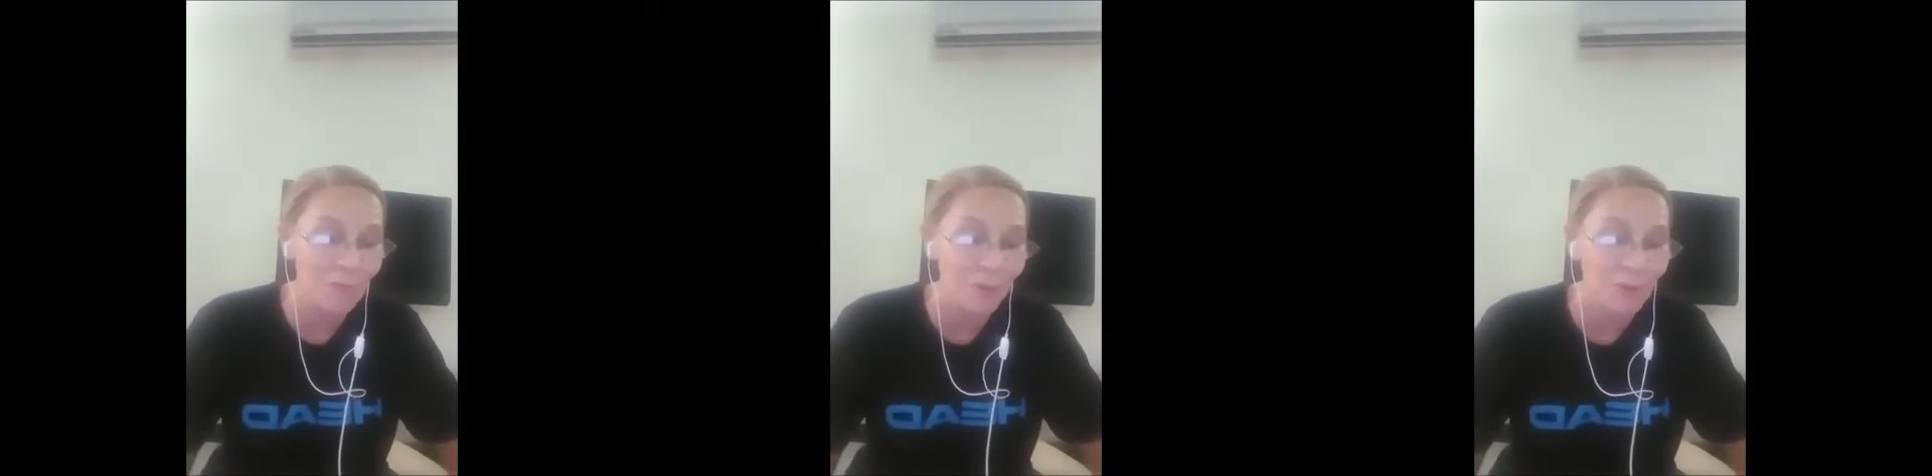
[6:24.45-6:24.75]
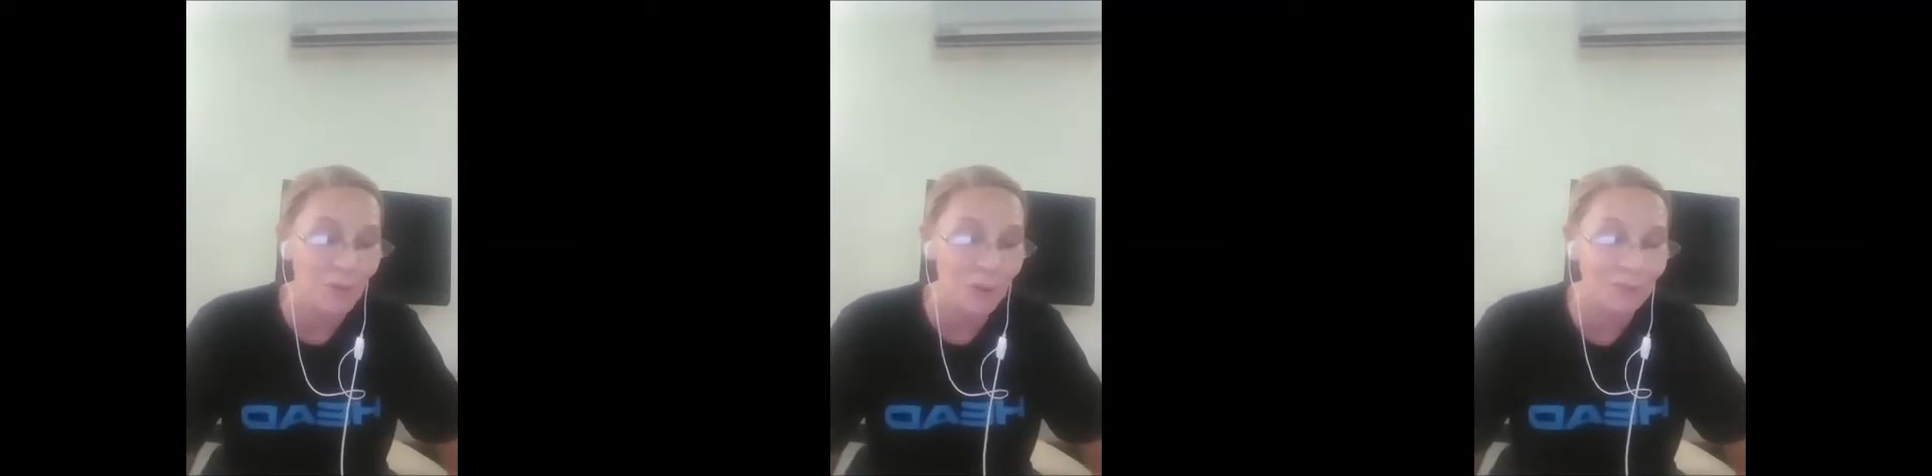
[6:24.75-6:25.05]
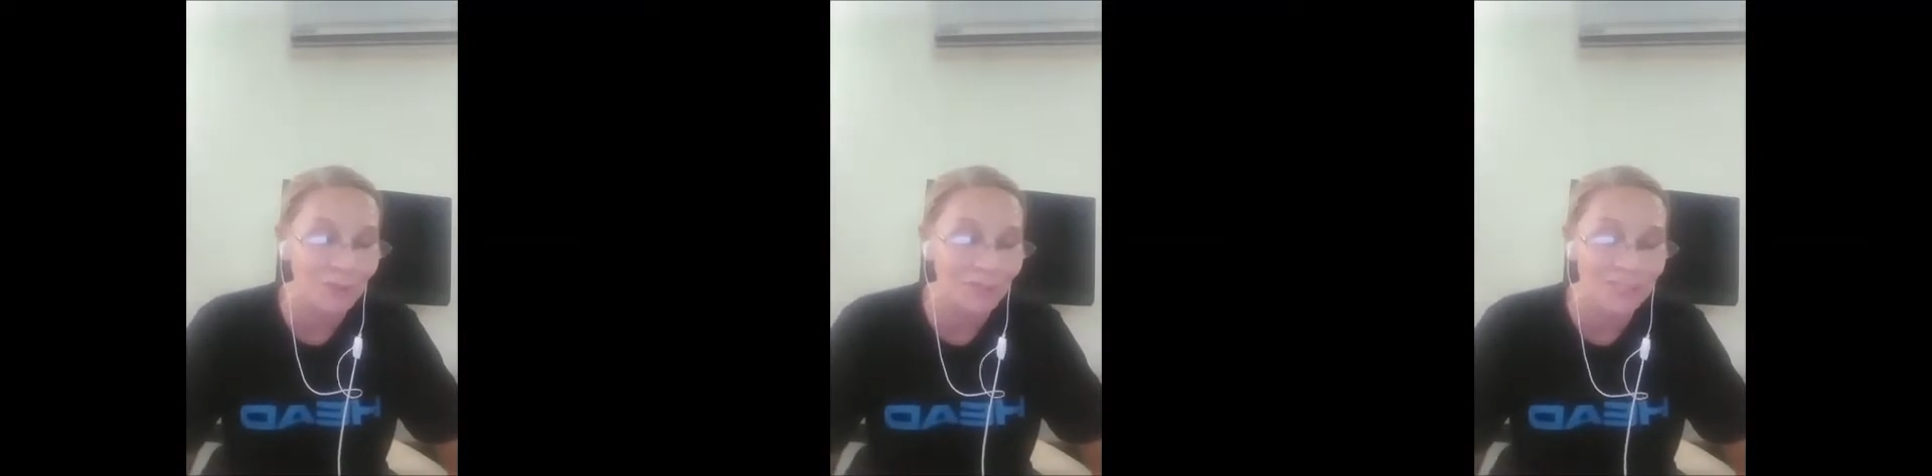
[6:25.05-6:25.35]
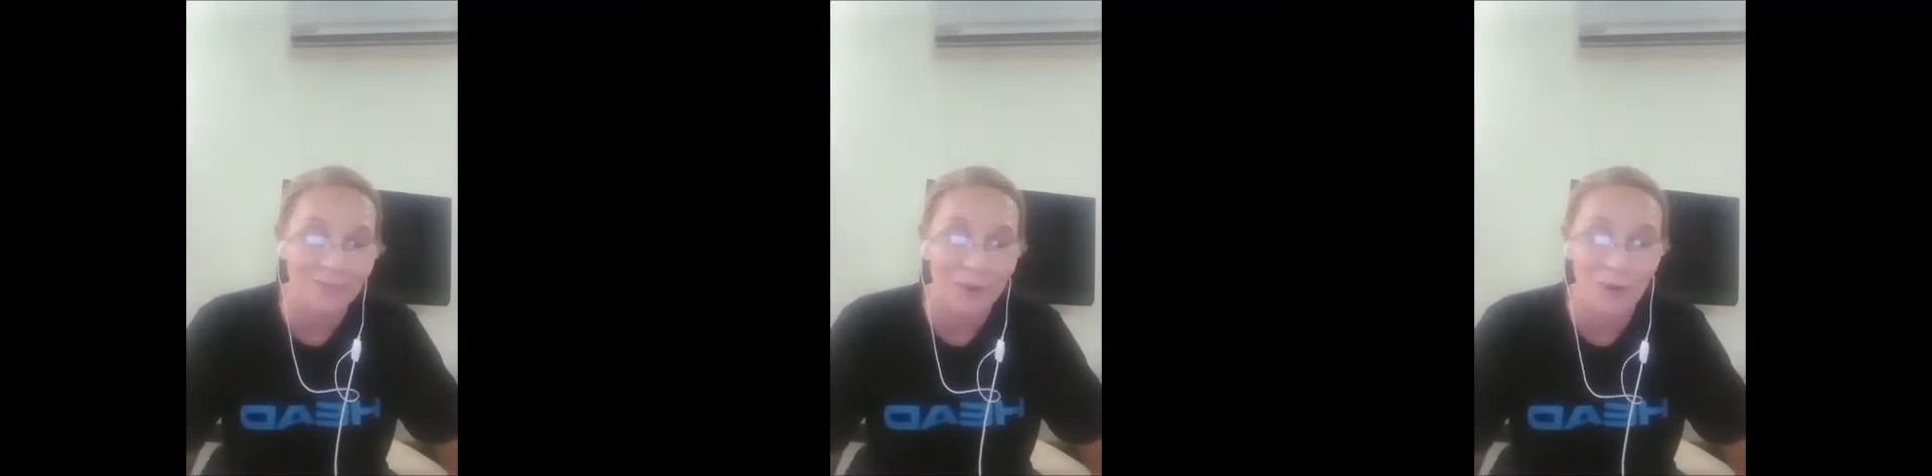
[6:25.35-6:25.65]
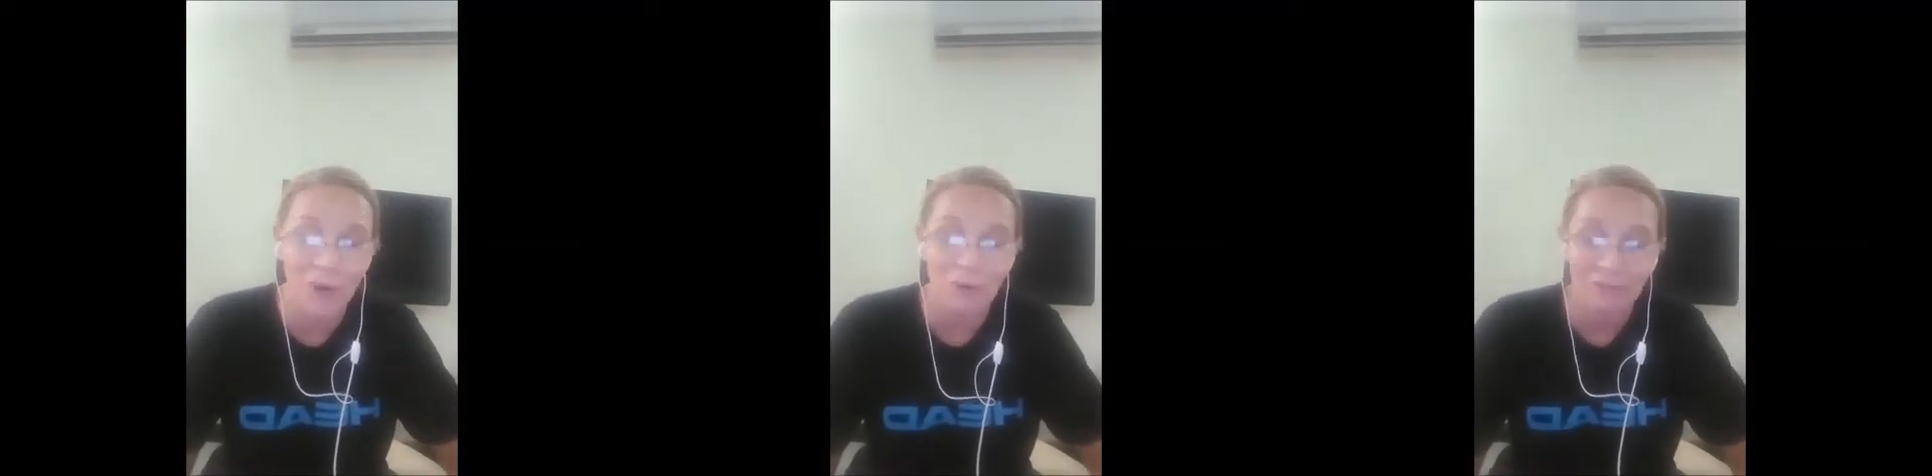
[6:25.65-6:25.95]
or a quote. It's just
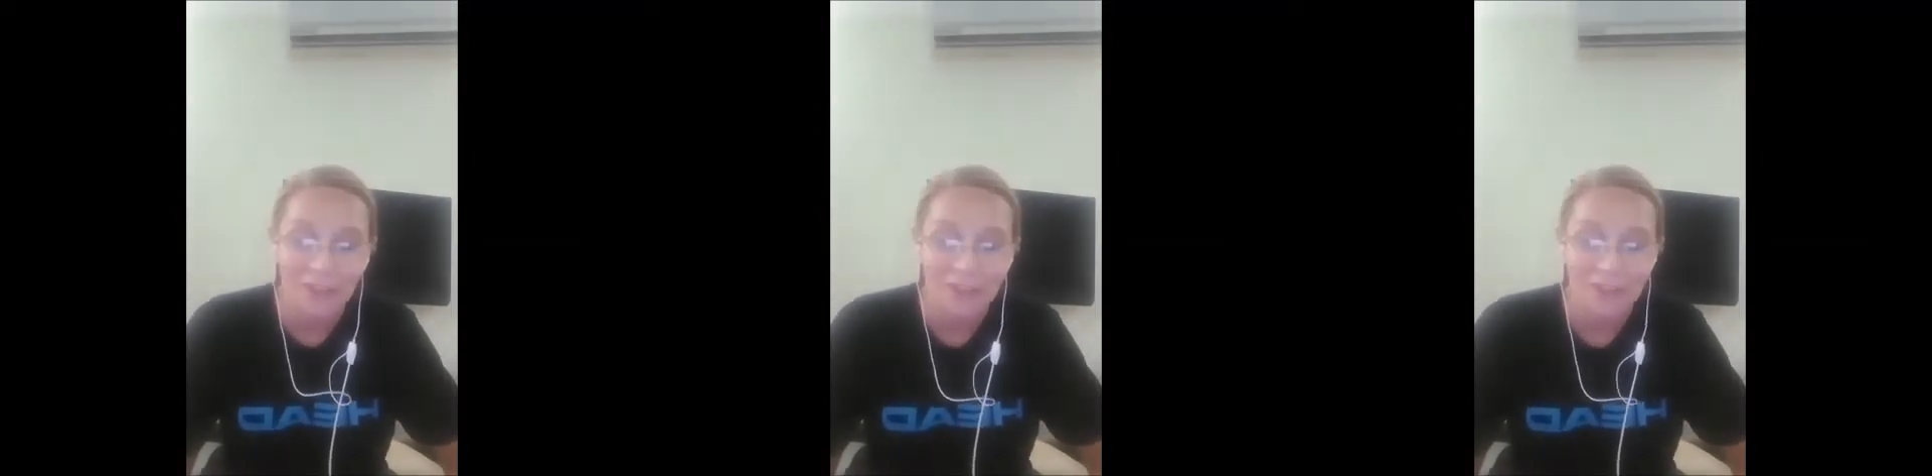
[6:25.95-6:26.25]
about coffee.